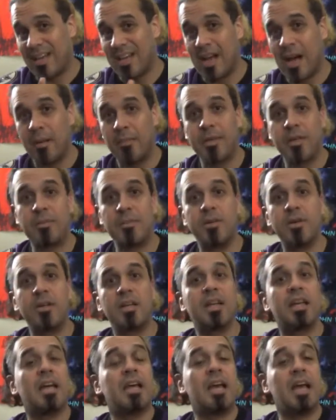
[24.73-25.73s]
comic
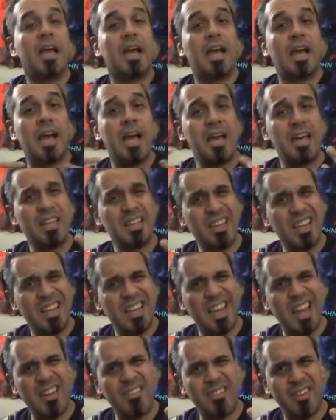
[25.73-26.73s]
book, and they
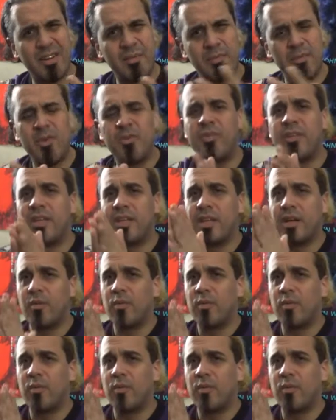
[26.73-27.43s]
gave it a movie.